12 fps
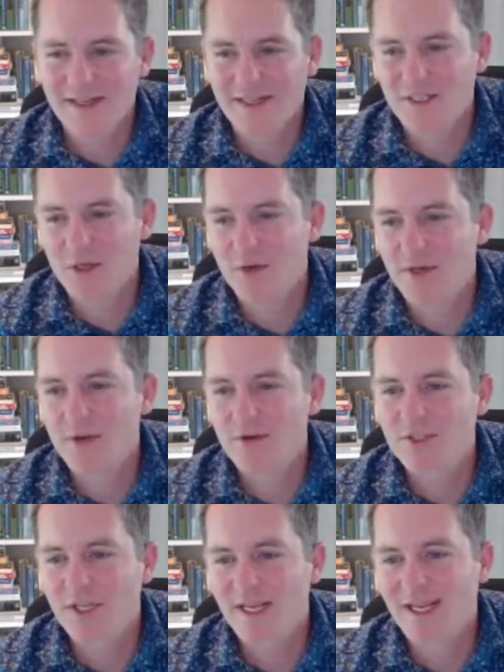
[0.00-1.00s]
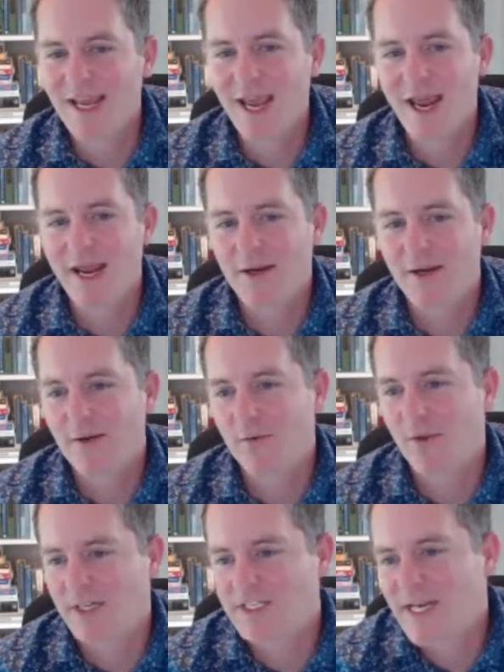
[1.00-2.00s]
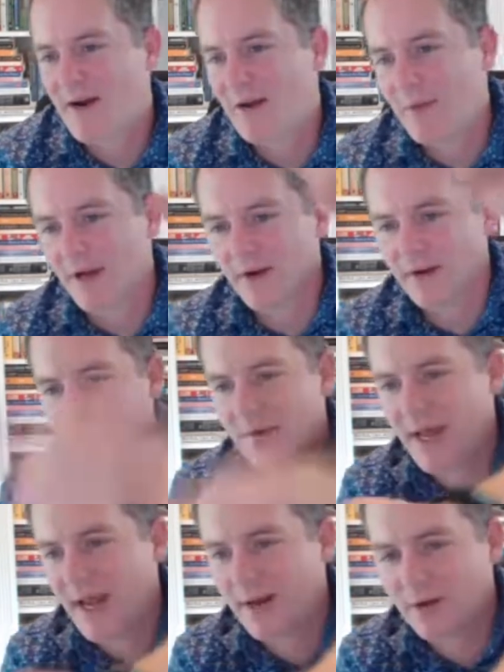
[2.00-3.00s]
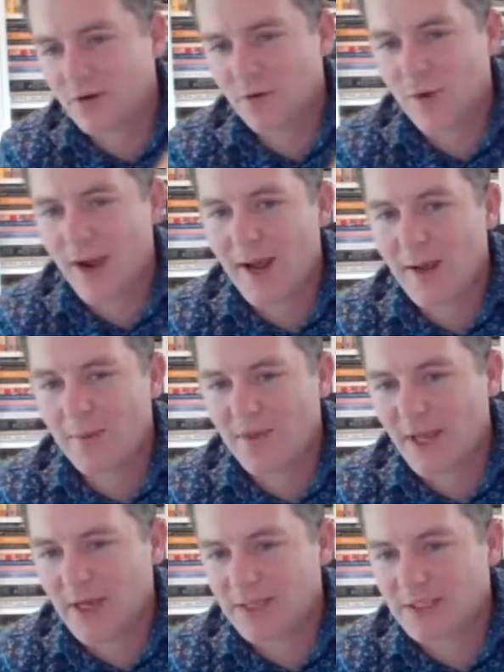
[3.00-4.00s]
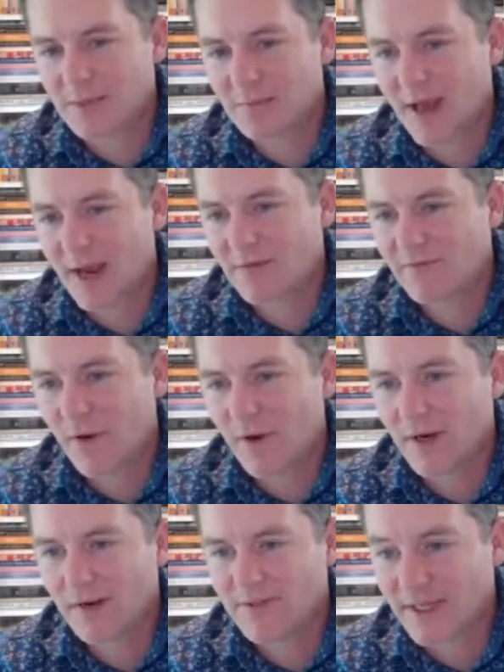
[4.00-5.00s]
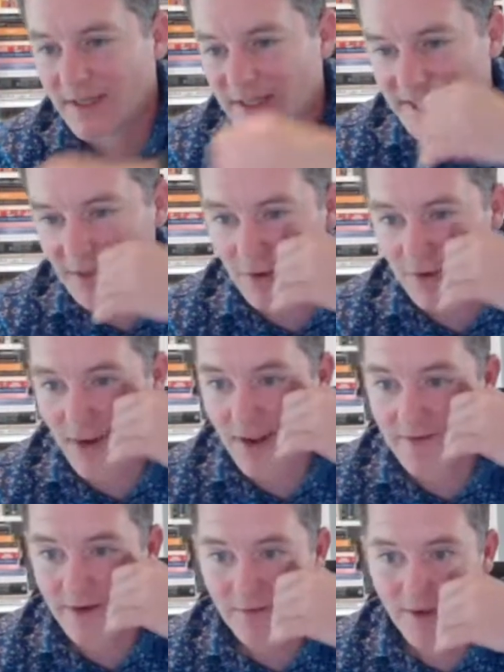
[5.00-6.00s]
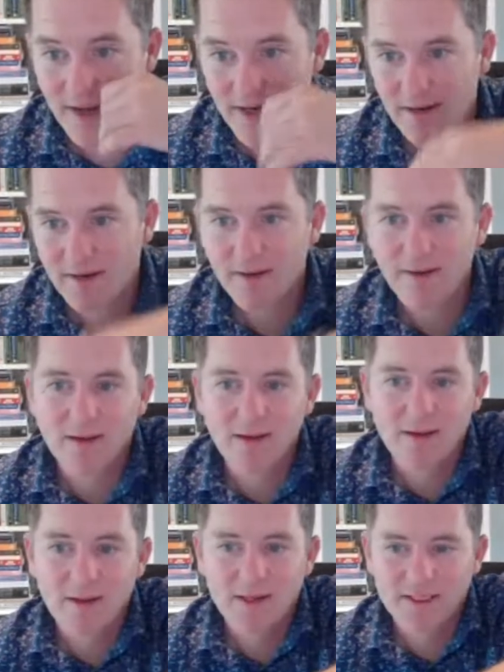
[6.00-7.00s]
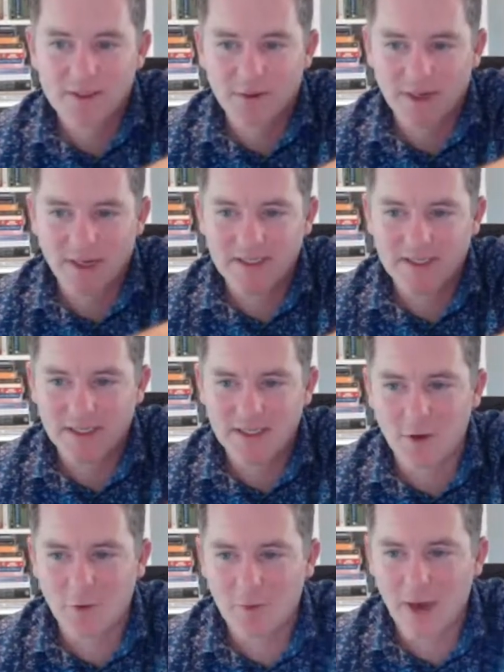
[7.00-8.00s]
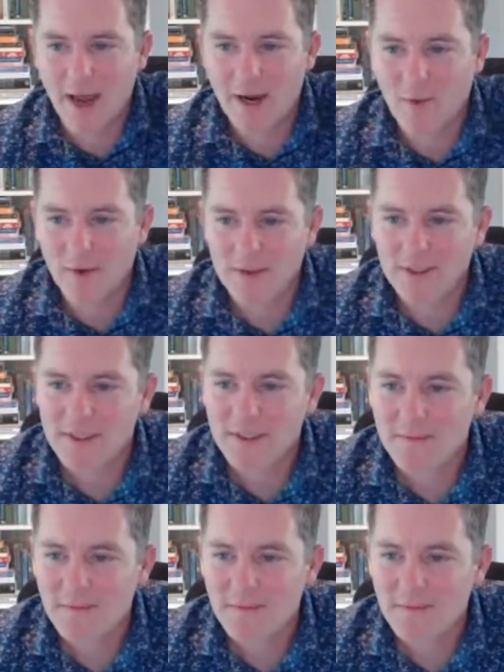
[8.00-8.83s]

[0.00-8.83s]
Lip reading: you usually can't, with a cherry picker, you can't grab the engine back far enough to get the center of gravity right. So it likes to tilt backwards.